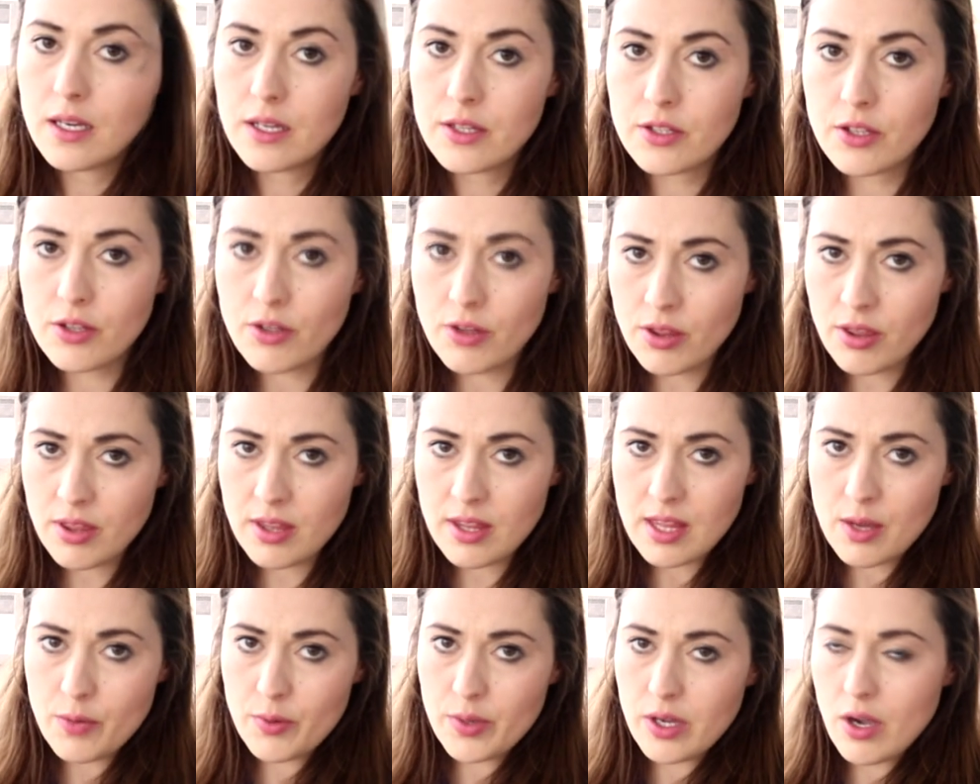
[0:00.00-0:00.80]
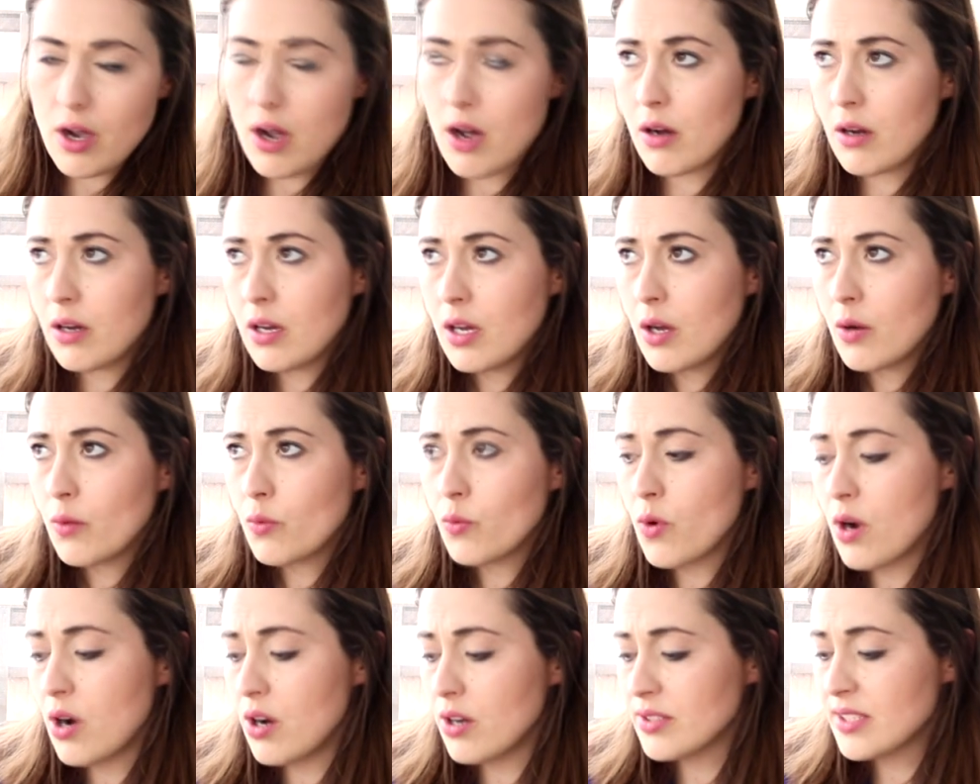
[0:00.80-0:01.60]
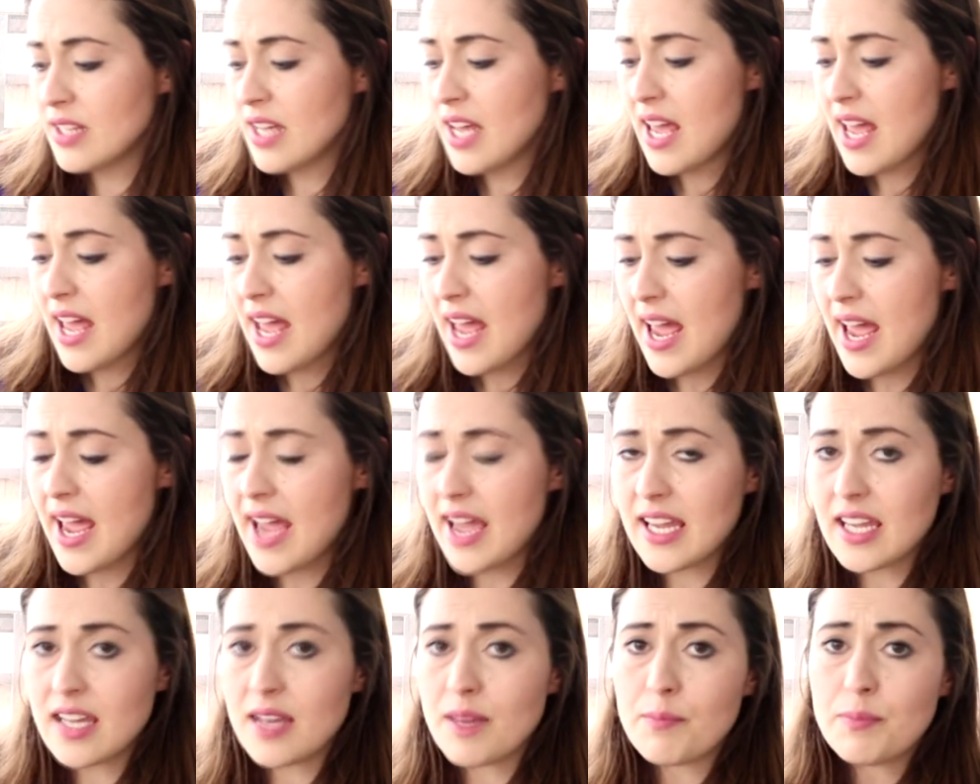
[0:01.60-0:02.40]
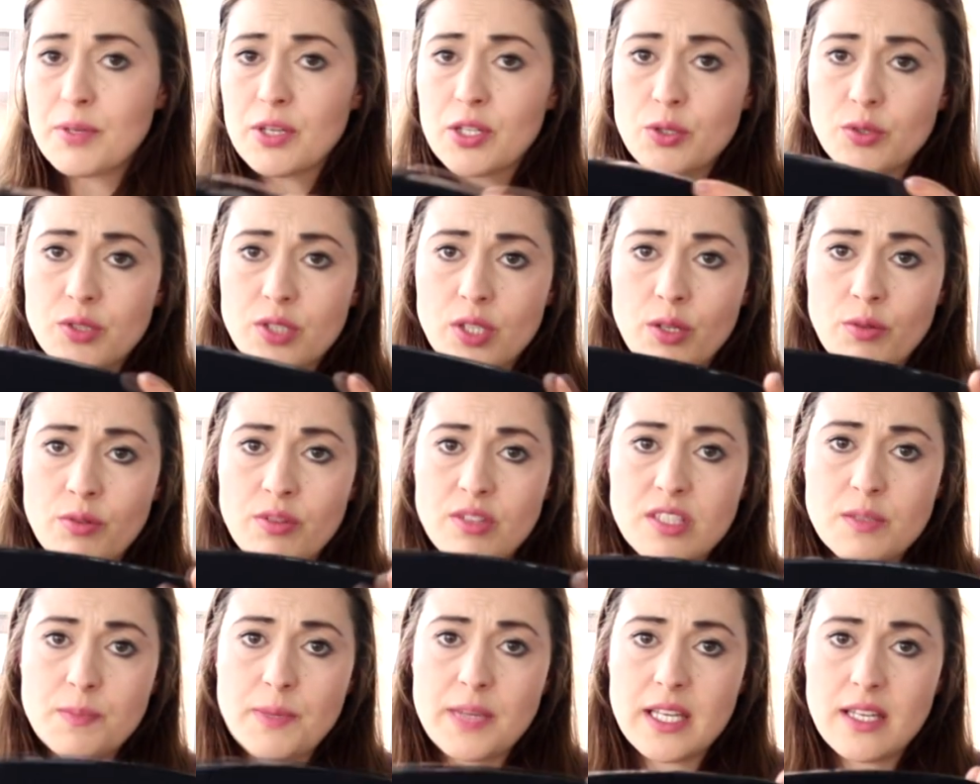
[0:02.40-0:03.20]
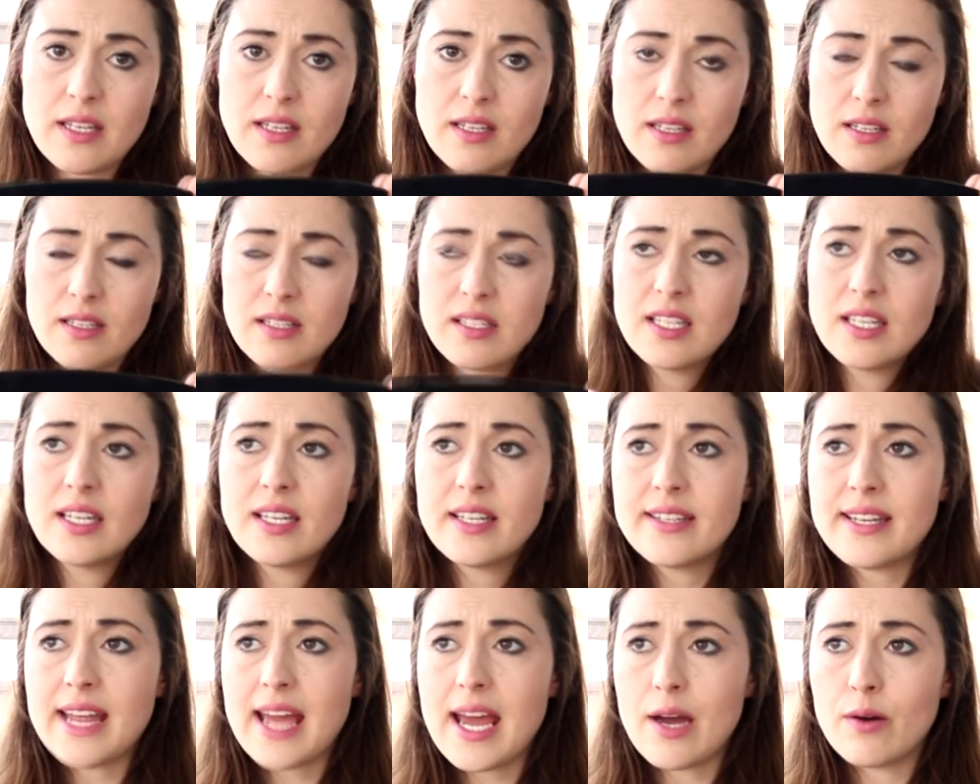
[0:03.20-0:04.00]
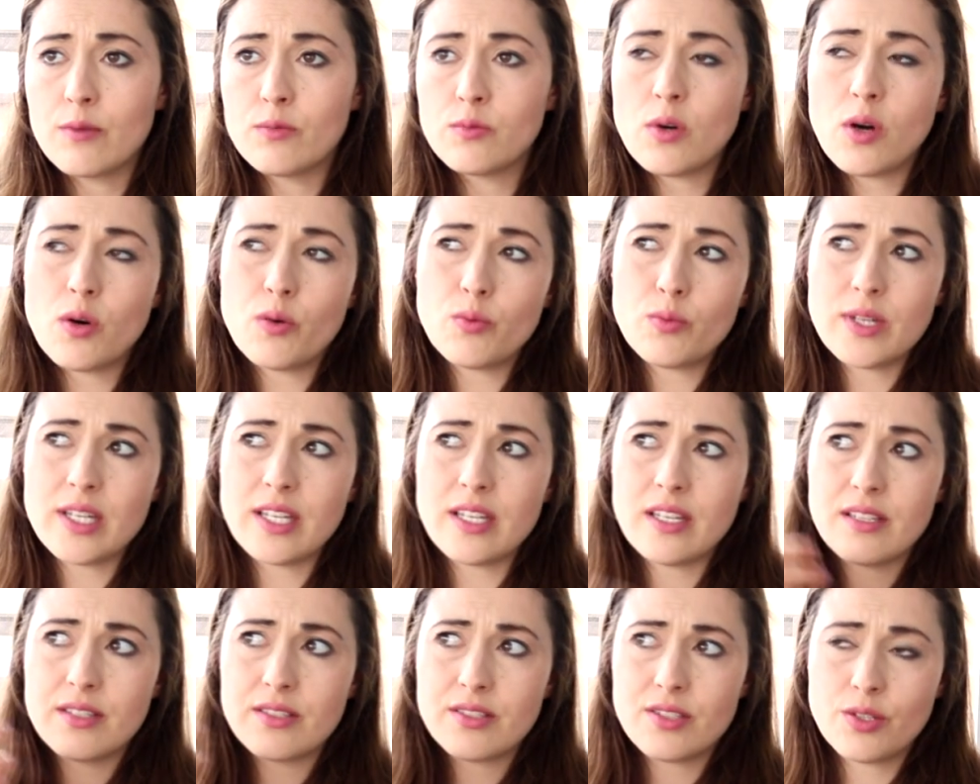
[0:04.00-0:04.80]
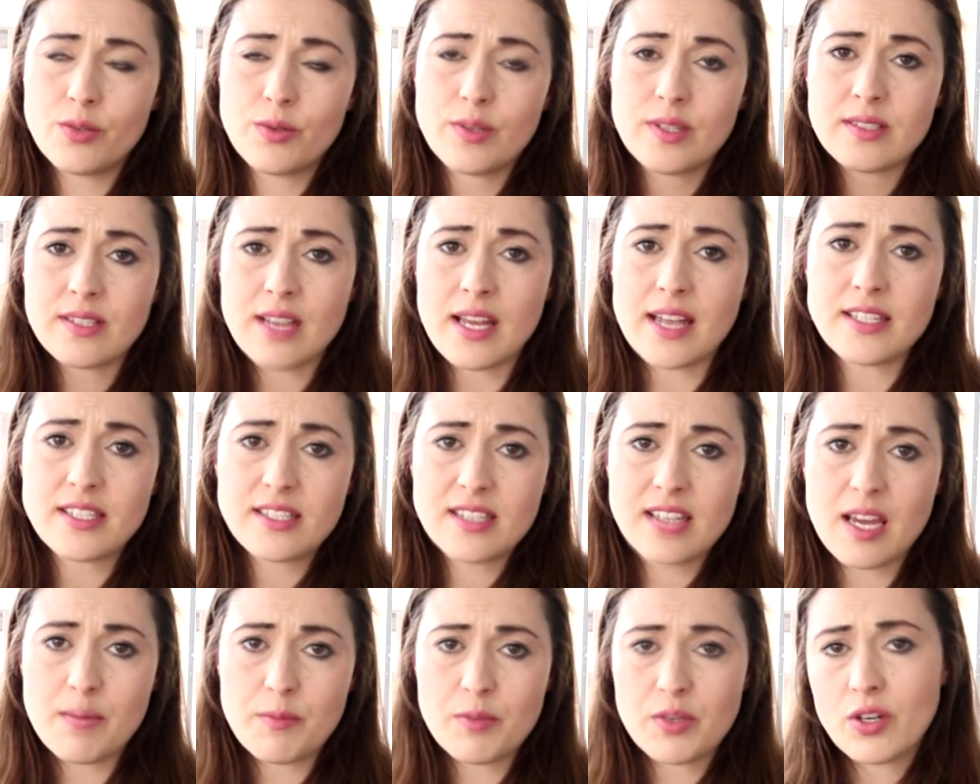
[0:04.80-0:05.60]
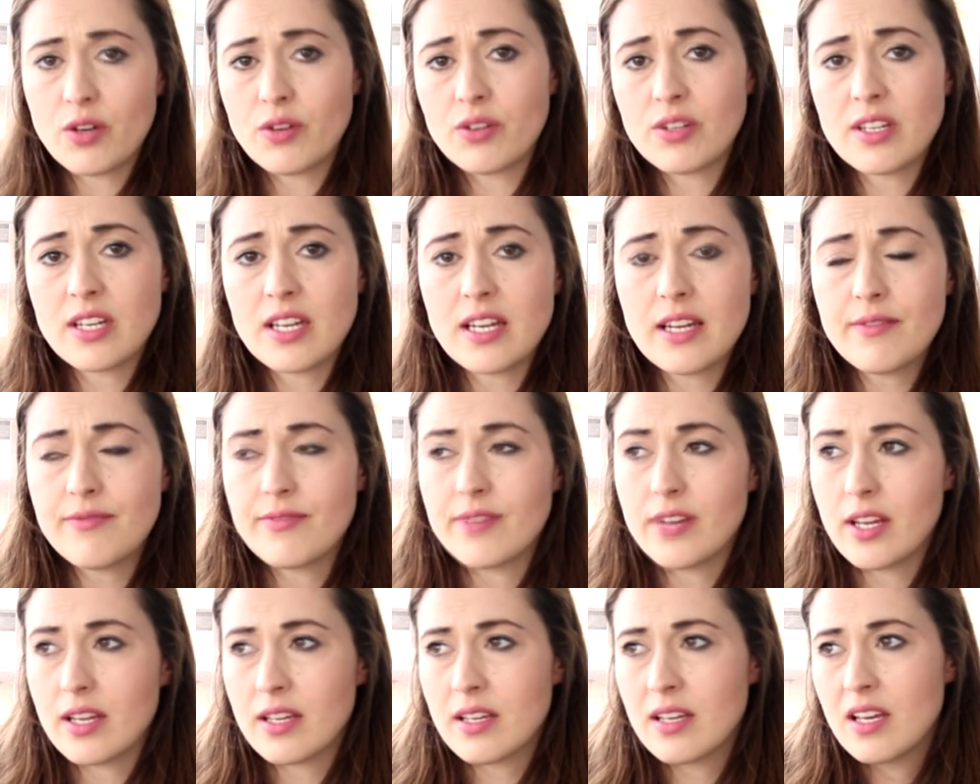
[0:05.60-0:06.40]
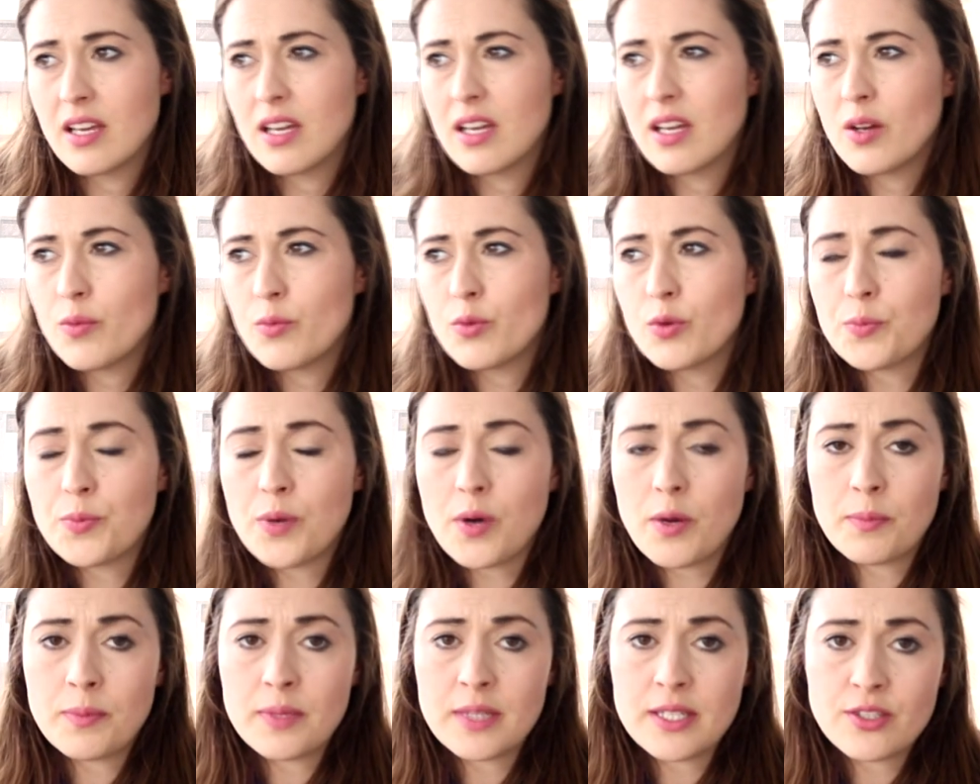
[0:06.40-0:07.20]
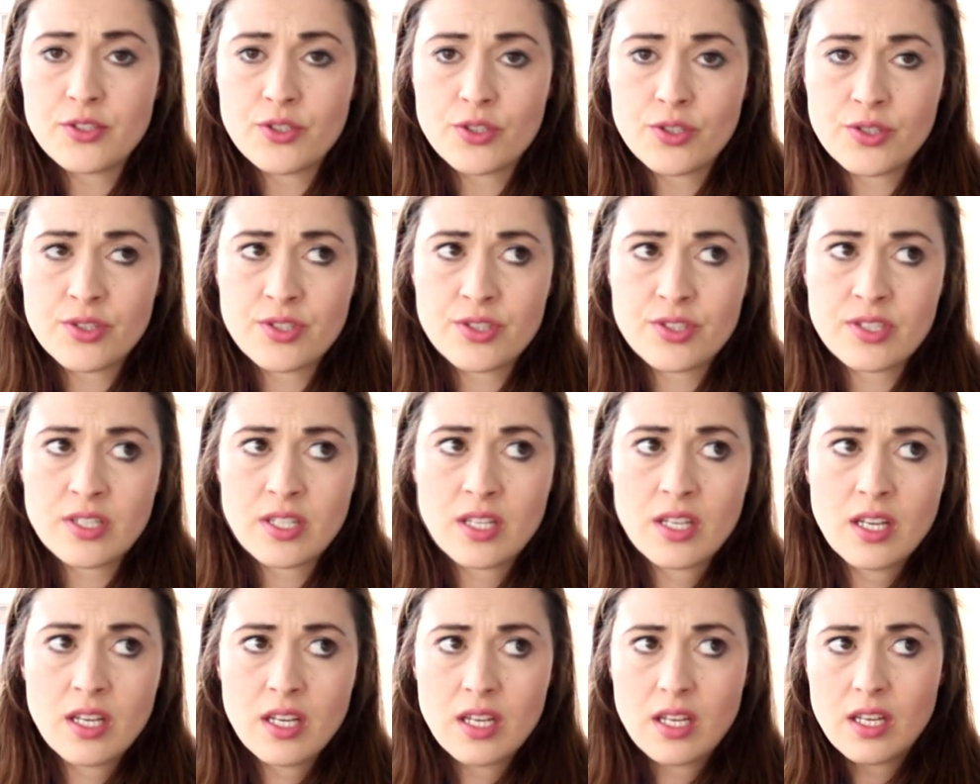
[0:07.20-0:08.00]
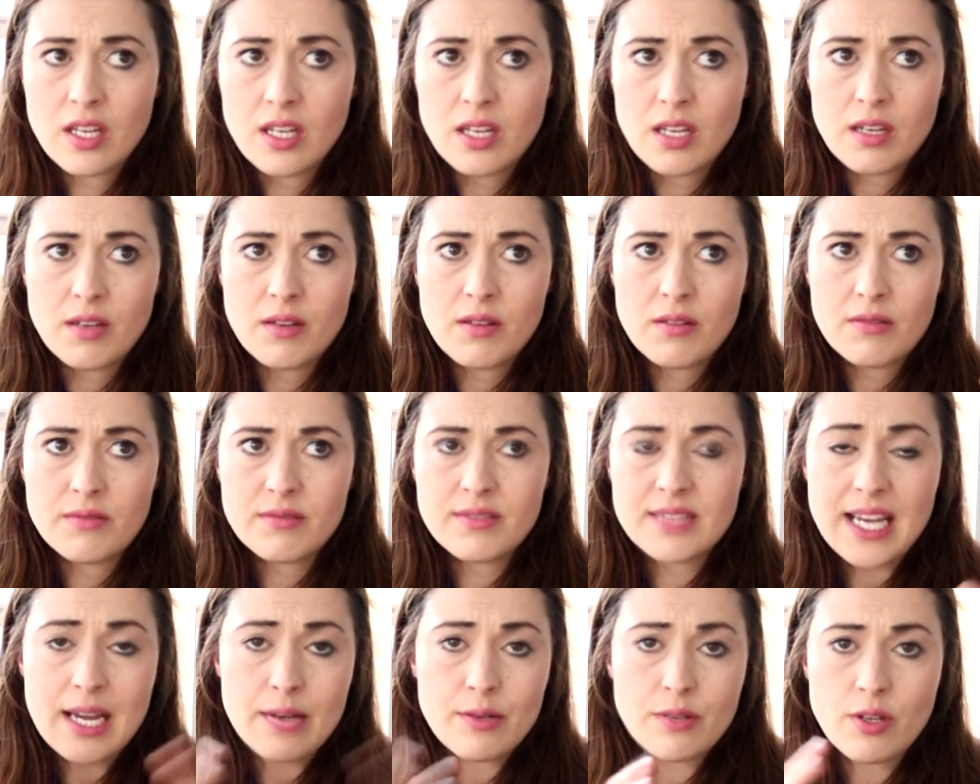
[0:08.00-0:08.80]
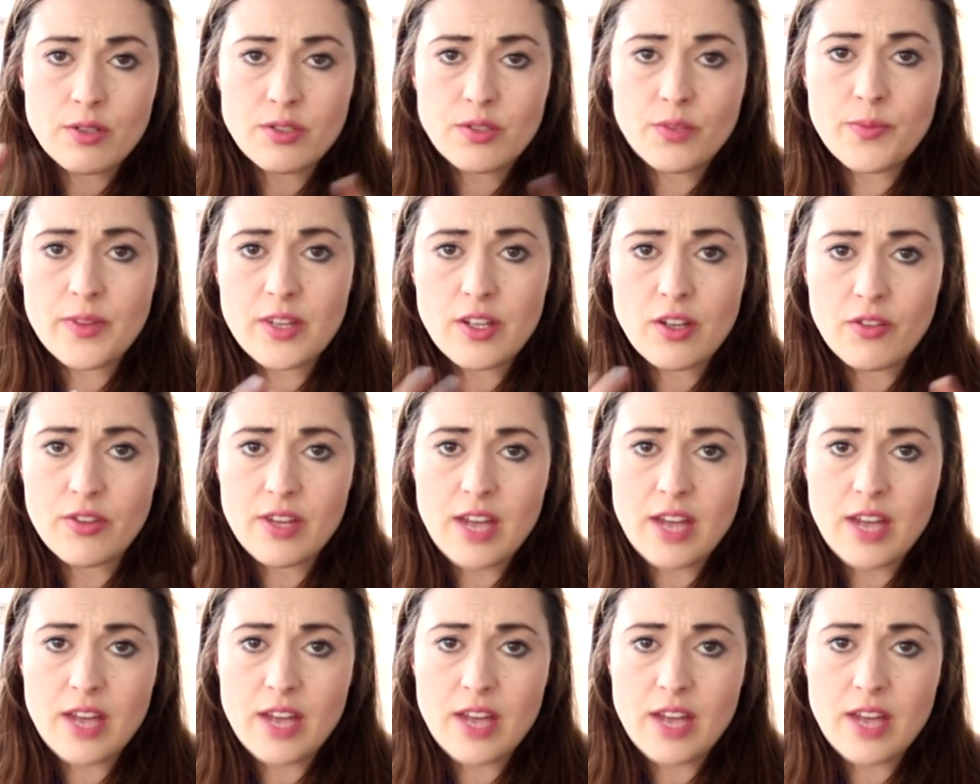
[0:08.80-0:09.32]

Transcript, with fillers: The other thing that we got was a Bluetooth speaker. Now what we do as entertainment on an evening, we'll probably just download something on